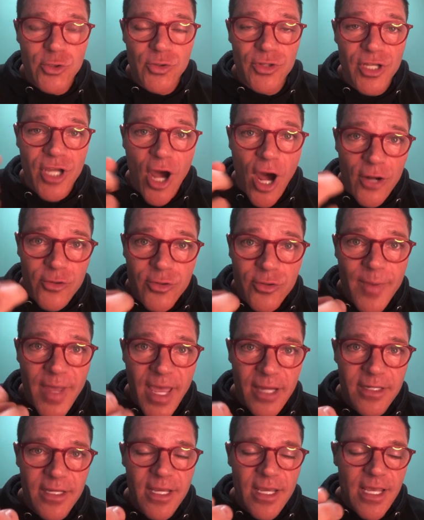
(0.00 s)

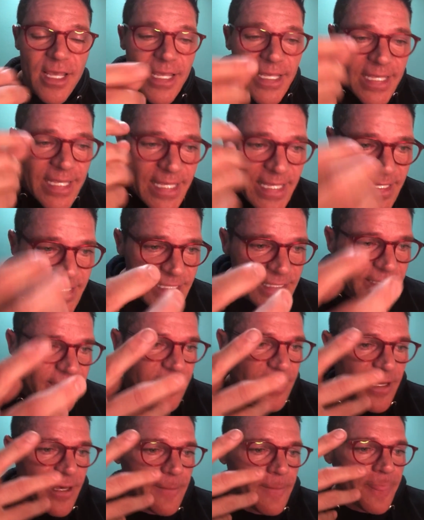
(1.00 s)
contraband is
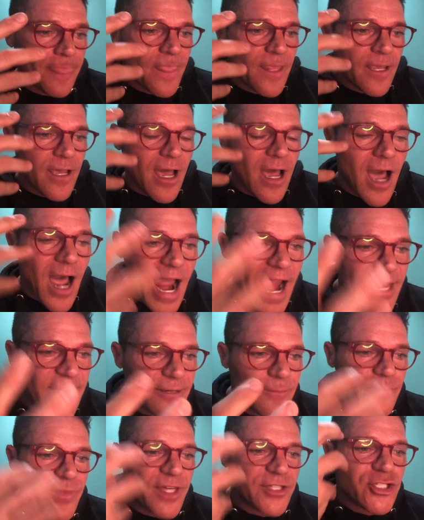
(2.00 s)
the
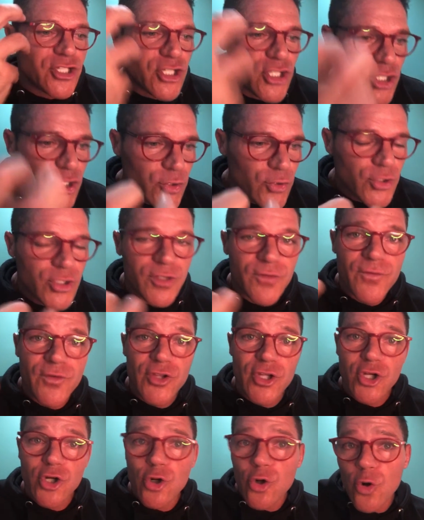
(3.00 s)
item that's used for the
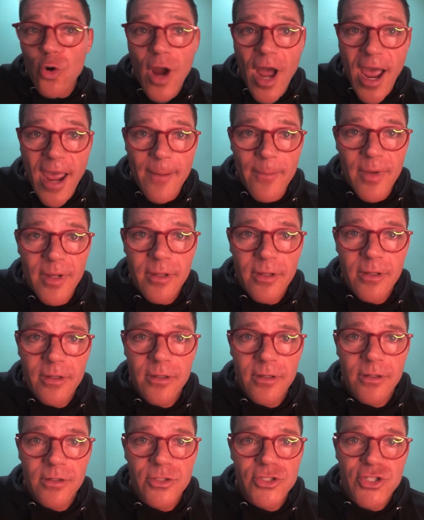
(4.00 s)
crime.
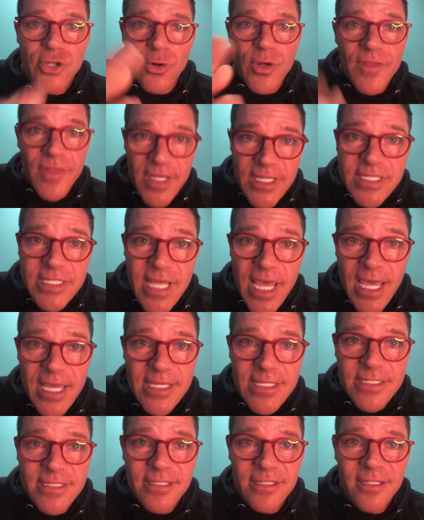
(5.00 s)
So in this
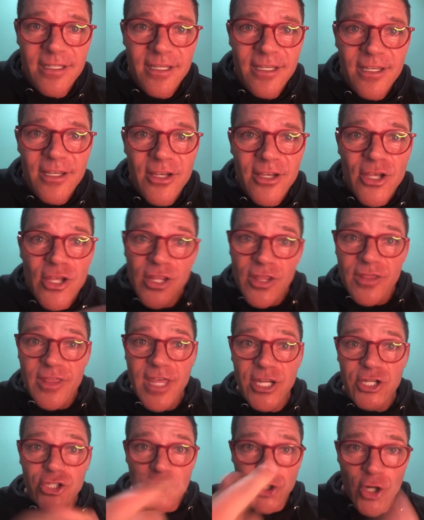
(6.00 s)
case, they
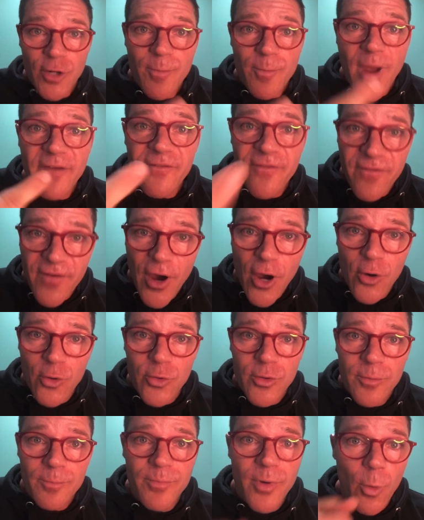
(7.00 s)
took my
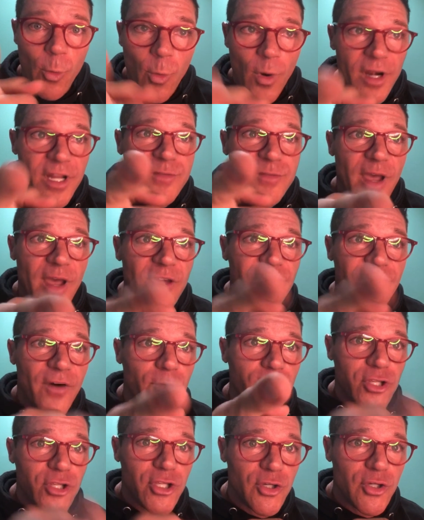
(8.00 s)
phone, but what is my phone
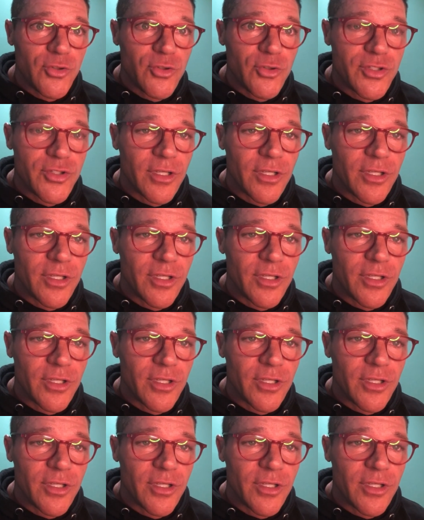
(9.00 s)
used?